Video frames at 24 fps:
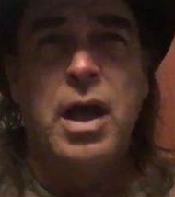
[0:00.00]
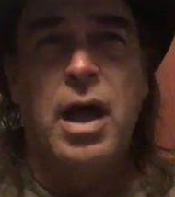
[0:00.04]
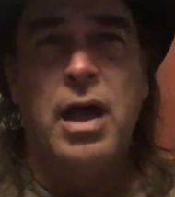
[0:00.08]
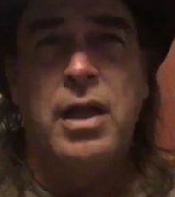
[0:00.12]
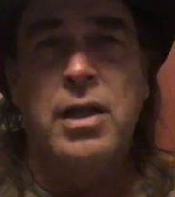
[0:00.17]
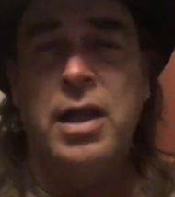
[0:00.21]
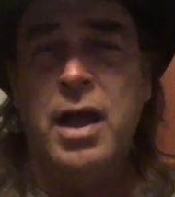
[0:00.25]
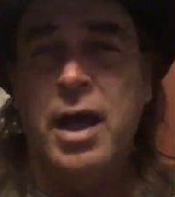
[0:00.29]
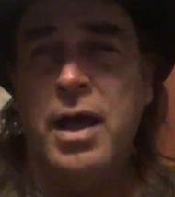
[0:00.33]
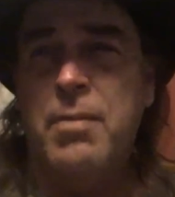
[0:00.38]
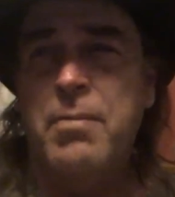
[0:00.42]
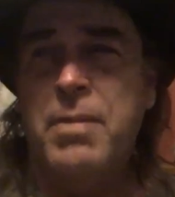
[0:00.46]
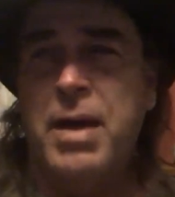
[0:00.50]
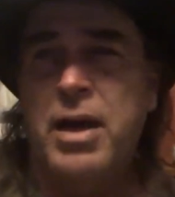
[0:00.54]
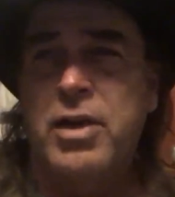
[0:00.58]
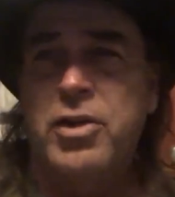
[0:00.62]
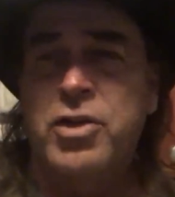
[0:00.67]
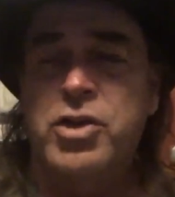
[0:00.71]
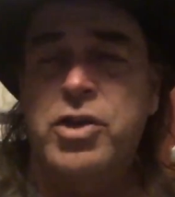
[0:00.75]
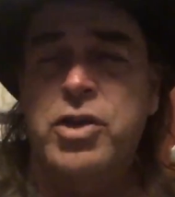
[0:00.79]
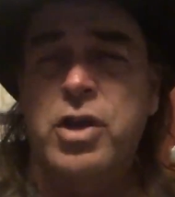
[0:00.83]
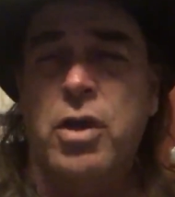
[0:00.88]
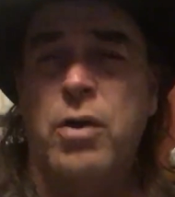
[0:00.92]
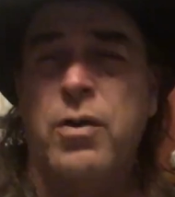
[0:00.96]
A lot about a
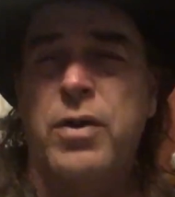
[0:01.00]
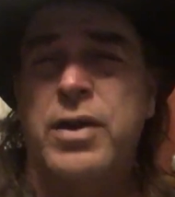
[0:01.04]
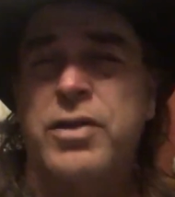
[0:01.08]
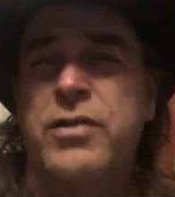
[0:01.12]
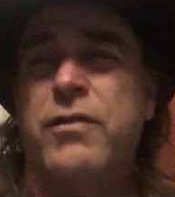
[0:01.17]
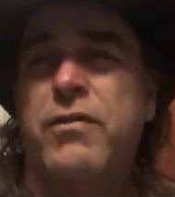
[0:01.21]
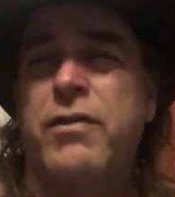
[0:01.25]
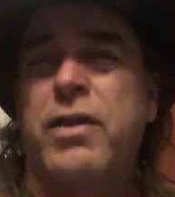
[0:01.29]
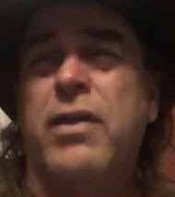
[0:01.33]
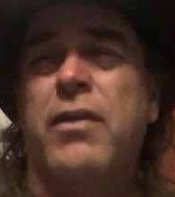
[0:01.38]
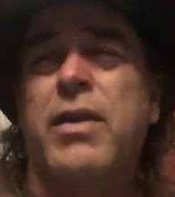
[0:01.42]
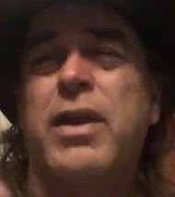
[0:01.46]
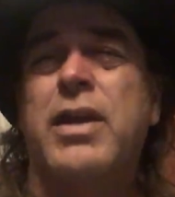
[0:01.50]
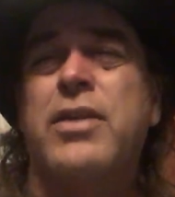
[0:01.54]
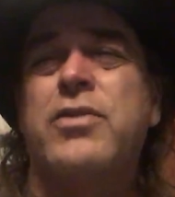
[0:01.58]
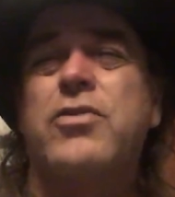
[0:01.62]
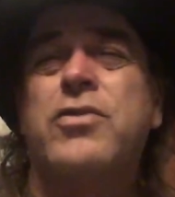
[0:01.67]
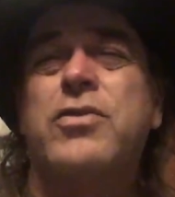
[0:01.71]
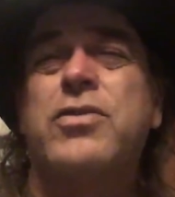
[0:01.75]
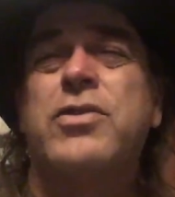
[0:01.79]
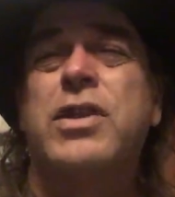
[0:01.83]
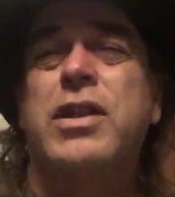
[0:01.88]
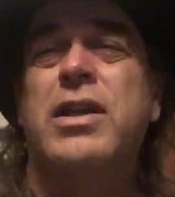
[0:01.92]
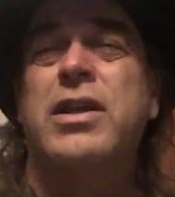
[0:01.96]
show that's very
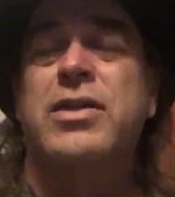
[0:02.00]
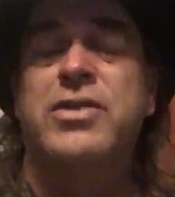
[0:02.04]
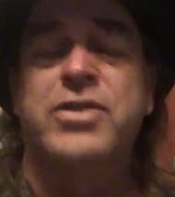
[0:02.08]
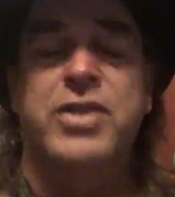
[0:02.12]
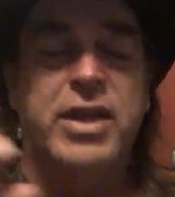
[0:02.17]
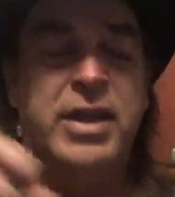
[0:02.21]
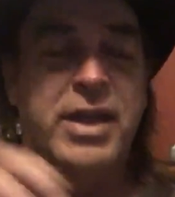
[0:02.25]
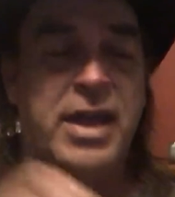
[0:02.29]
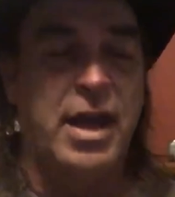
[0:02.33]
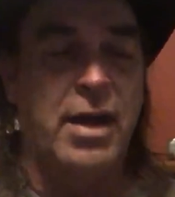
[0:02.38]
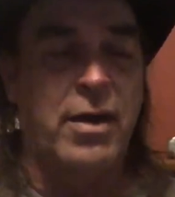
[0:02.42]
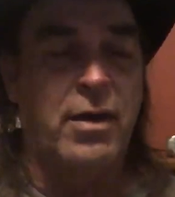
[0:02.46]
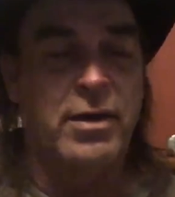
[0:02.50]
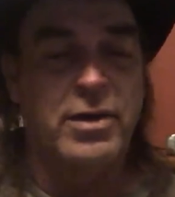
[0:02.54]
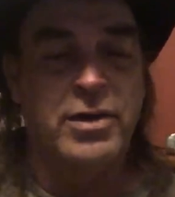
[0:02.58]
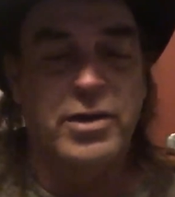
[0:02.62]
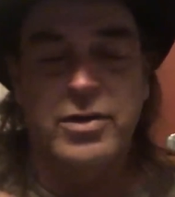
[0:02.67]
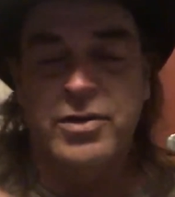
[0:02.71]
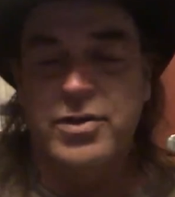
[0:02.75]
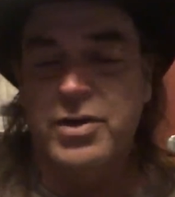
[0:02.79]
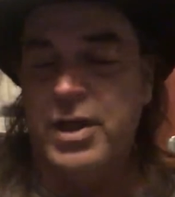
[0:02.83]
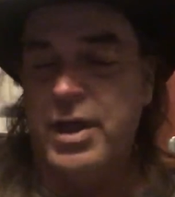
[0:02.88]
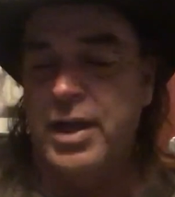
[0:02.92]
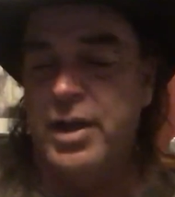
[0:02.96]
interesting is the
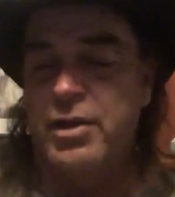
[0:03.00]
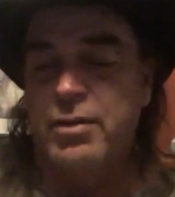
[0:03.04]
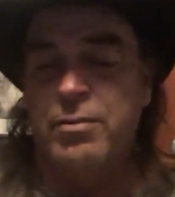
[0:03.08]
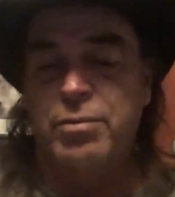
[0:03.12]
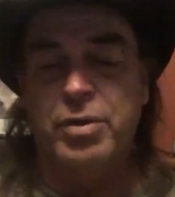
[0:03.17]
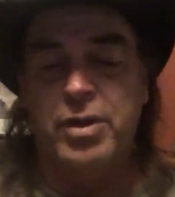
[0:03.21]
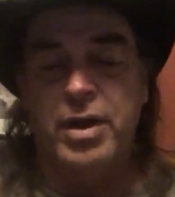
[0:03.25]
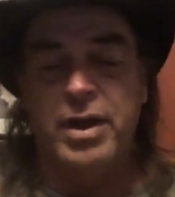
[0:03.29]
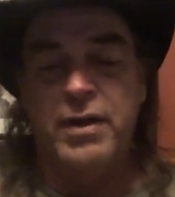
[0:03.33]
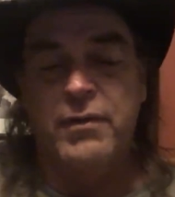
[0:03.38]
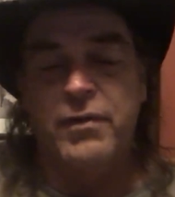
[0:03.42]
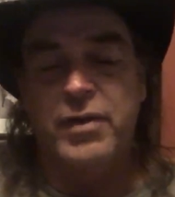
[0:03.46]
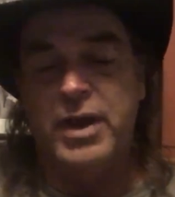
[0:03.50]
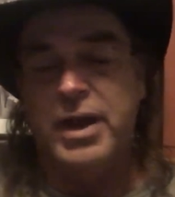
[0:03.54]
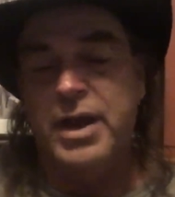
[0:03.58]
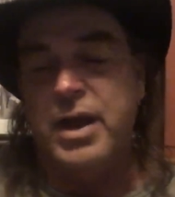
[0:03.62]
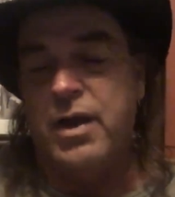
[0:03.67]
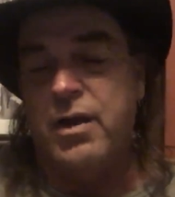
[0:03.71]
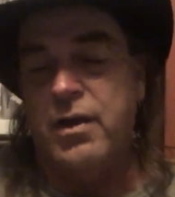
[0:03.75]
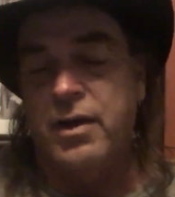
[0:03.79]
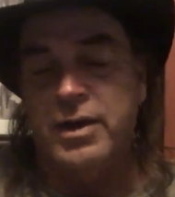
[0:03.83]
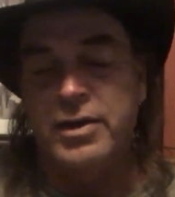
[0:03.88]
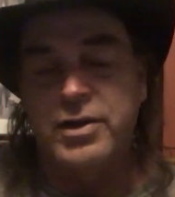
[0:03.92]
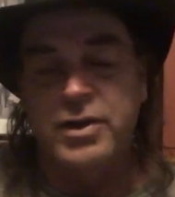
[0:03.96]
characters, the interplay of the
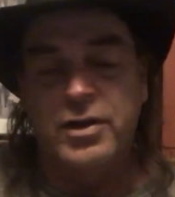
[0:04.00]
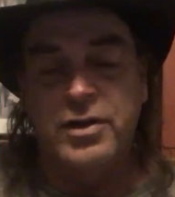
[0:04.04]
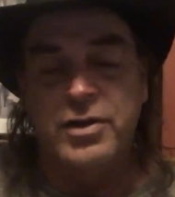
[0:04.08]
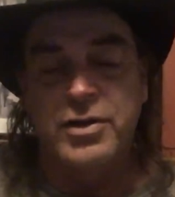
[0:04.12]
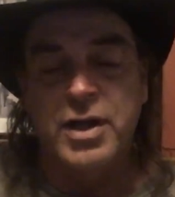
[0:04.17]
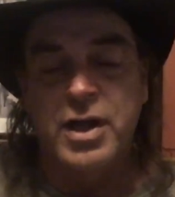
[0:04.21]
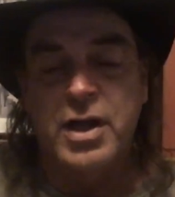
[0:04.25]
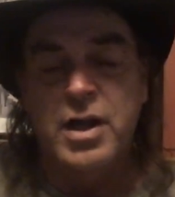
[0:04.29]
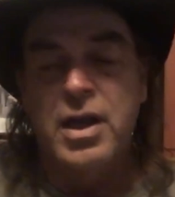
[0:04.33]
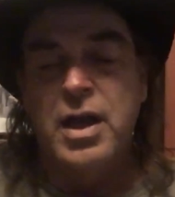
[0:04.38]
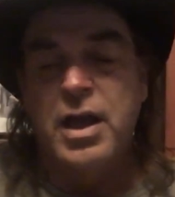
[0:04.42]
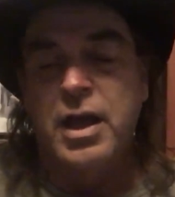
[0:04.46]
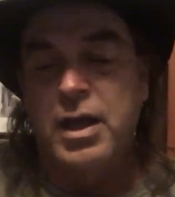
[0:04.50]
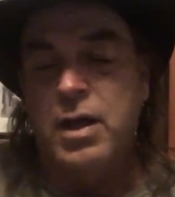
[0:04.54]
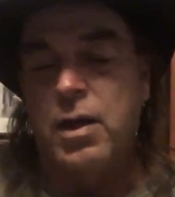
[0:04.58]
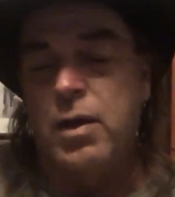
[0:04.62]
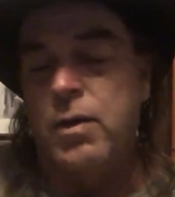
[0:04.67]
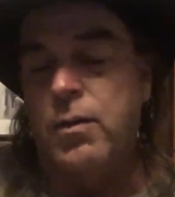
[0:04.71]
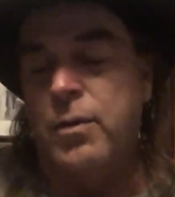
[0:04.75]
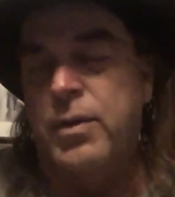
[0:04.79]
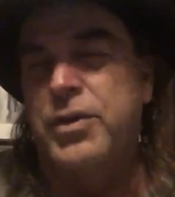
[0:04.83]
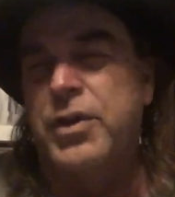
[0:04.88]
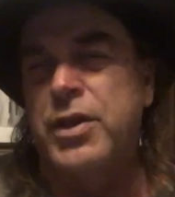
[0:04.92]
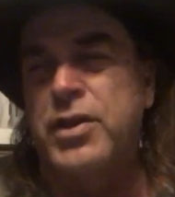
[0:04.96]
characters,
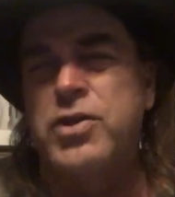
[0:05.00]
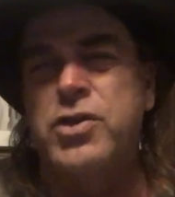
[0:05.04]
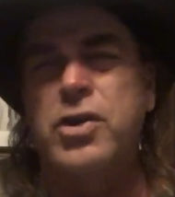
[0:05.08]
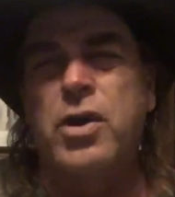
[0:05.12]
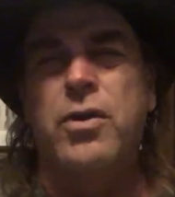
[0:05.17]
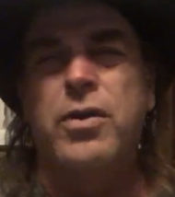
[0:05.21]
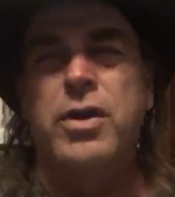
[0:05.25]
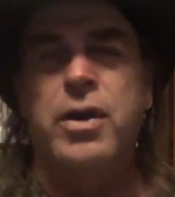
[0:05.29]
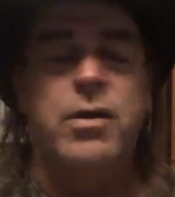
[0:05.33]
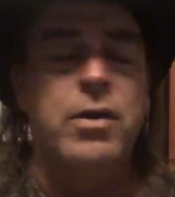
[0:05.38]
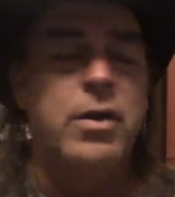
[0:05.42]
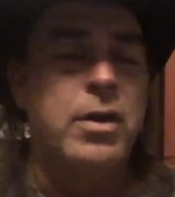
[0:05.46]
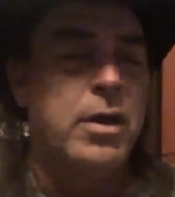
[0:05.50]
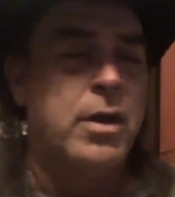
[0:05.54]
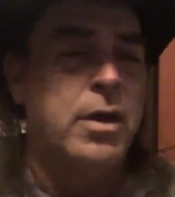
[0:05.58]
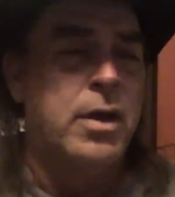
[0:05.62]
kind of what they show you.